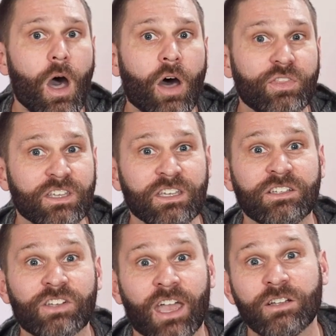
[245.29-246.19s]
On the
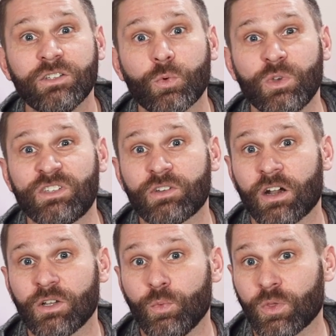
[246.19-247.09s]
Yin channels, we
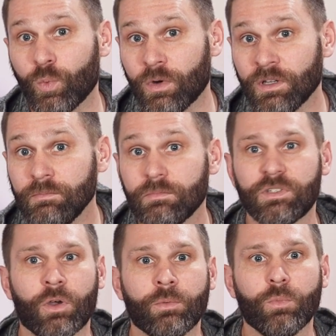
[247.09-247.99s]
started with wood,
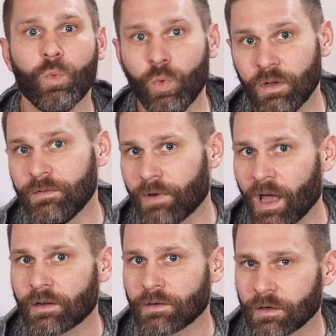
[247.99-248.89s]
so wood,
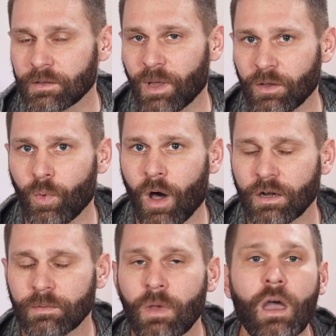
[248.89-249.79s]
fire, earth, metal,
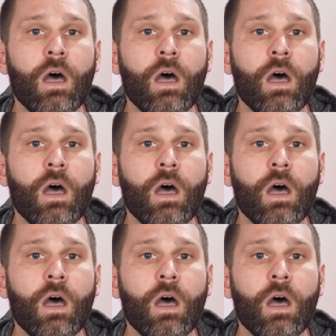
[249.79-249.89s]
water.